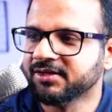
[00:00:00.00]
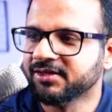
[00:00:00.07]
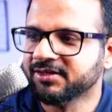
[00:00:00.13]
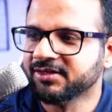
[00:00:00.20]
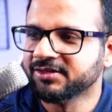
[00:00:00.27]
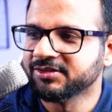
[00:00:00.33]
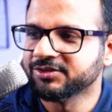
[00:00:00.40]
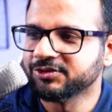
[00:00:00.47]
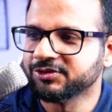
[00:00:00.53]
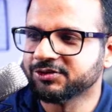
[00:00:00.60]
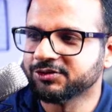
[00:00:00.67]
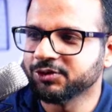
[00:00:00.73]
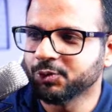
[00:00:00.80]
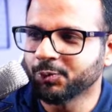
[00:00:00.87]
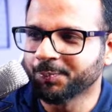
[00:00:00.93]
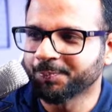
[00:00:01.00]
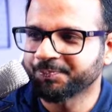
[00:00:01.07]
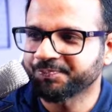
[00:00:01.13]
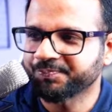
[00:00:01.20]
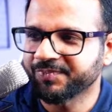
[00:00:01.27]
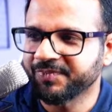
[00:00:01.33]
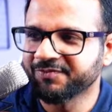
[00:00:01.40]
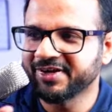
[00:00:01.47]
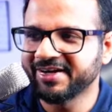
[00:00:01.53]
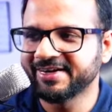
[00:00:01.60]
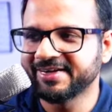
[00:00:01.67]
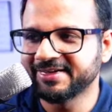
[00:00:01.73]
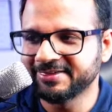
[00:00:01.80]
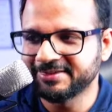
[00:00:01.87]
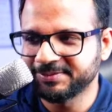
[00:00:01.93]
So what
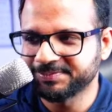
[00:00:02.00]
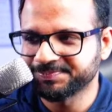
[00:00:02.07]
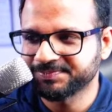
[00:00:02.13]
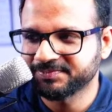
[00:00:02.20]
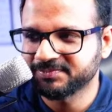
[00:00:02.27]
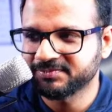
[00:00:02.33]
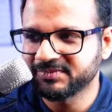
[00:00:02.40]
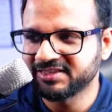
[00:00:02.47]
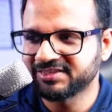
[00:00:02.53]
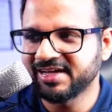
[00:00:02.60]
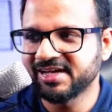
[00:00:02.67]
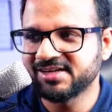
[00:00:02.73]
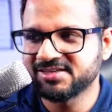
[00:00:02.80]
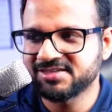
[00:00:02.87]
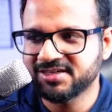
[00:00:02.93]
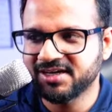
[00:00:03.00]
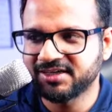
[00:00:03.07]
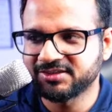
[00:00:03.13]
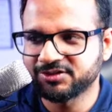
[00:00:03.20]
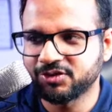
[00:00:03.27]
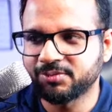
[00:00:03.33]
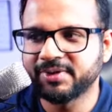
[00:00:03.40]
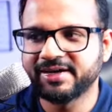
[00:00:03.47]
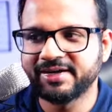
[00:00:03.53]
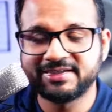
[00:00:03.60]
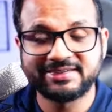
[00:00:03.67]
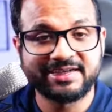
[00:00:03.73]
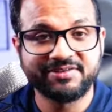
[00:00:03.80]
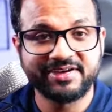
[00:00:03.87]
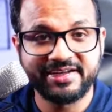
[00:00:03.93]
it is, the challenge starts on Monday,
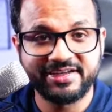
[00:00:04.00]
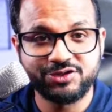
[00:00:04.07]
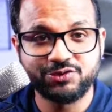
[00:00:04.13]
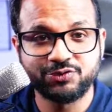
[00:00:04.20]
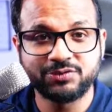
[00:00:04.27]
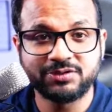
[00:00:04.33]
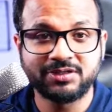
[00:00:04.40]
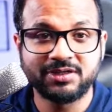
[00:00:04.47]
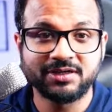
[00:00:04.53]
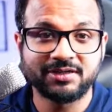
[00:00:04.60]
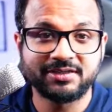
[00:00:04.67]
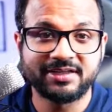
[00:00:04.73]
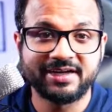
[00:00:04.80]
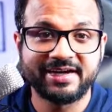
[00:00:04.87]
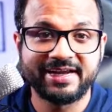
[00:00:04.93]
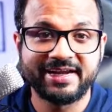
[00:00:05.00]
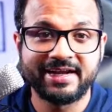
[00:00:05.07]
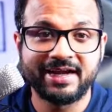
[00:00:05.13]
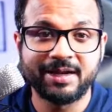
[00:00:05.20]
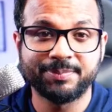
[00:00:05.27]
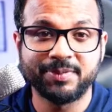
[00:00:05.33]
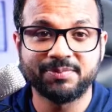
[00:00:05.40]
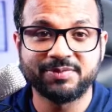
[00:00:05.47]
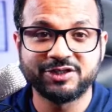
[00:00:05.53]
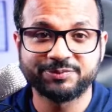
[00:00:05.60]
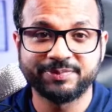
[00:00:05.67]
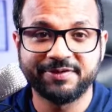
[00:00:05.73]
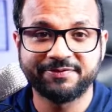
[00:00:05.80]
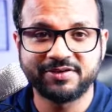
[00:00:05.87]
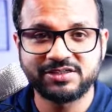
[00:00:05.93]
17th June, the day I published
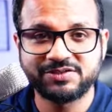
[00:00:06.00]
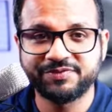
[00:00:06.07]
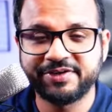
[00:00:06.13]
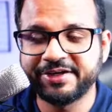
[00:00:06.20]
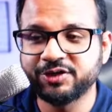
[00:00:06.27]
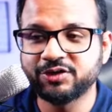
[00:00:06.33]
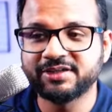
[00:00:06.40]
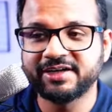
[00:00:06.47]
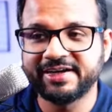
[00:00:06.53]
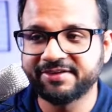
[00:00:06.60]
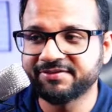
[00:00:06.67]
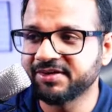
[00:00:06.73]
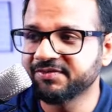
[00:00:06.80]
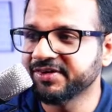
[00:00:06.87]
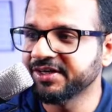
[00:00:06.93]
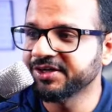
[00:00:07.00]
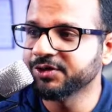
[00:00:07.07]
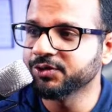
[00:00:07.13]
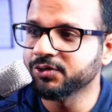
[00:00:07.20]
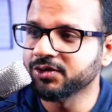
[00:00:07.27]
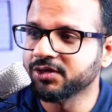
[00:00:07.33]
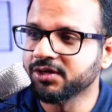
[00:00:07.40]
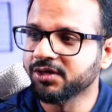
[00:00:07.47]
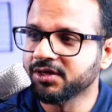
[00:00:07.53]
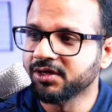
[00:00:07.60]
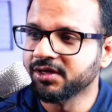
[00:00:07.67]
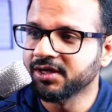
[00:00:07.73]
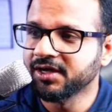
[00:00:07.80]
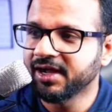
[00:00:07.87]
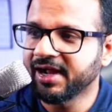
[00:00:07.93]
my first video, the day one video,
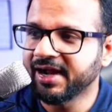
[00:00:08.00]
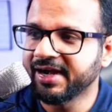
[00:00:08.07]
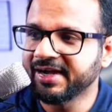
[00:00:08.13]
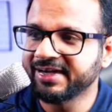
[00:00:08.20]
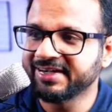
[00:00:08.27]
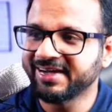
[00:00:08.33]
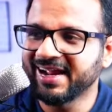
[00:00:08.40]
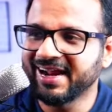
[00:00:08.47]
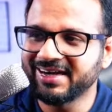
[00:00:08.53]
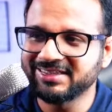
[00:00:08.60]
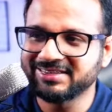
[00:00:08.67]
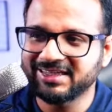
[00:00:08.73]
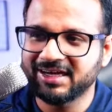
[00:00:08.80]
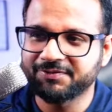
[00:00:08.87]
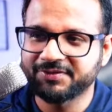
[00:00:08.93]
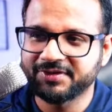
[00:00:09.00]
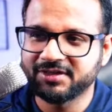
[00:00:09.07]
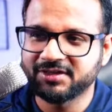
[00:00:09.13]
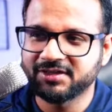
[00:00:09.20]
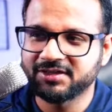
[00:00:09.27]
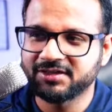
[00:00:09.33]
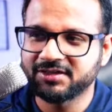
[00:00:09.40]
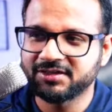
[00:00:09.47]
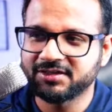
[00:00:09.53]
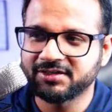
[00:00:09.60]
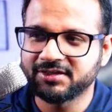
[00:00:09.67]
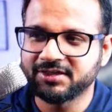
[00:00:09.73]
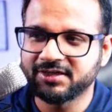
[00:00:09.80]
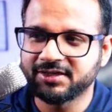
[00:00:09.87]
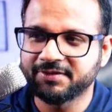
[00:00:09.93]
and it ends after
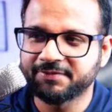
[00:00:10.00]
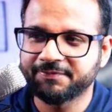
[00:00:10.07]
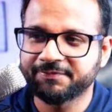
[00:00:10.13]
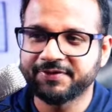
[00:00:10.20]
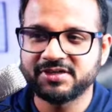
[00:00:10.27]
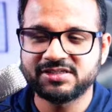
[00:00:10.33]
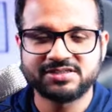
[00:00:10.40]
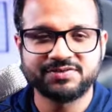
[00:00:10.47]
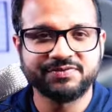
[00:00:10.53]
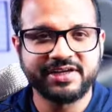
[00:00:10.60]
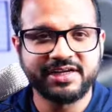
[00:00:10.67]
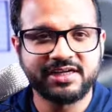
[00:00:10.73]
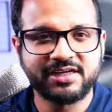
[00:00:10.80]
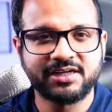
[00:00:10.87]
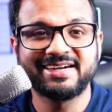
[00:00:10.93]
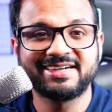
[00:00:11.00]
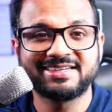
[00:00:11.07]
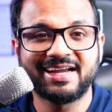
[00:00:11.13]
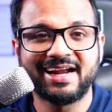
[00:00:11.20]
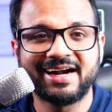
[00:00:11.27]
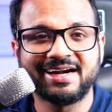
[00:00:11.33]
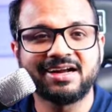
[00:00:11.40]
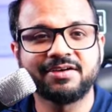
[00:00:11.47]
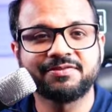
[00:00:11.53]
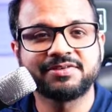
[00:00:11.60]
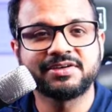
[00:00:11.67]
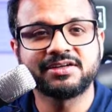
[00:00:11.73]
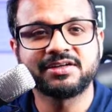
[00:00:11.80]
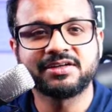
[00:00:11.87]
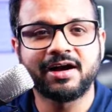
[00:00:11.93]
the first week. And
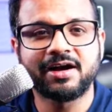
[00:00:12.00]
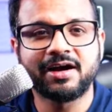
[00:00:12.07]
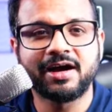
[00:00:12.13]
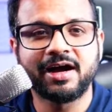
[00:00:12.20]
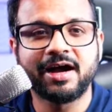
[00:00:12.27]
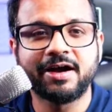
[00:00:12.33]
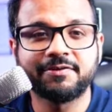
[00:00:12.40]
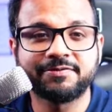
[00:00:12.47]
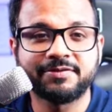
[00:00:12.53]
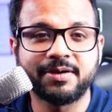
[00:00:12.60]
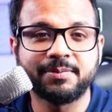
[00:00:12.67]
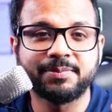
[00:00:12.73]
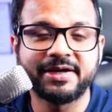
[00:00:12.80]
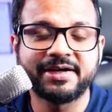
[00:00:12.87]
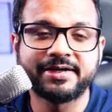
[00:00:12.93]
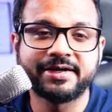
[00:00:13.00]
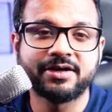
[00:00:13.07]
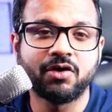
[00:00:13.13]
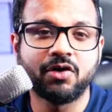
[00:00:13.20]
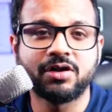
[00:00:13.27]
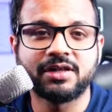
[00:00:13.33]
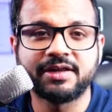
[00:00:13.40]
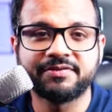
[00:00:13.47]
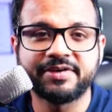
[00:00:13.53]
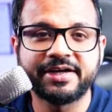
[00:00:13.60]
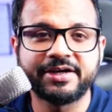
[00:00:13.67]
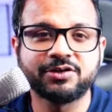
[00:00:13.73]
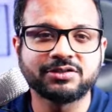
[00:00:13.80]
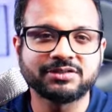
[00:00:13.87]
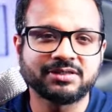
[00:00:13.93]
after I have completed all the
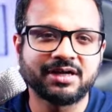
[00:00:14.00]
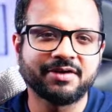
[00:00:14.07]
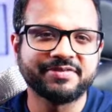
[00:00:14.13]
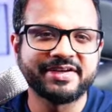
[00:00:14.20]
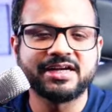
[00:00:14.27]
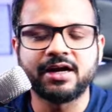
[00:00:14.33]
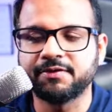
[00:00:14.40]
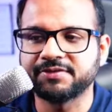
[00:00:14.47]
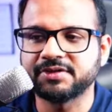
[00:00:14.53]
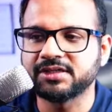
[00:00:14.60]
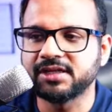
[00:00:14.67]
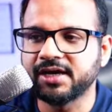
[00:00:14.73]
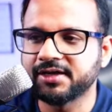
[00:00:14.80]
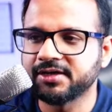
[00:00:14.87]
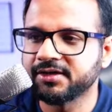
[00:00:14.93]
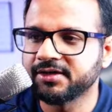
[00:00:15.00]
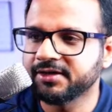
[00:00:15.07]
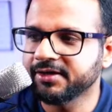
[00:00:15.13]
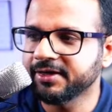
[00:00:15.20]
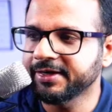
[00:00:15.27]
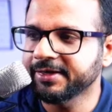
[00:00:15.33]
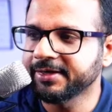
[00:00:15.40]
videos a week after that, right?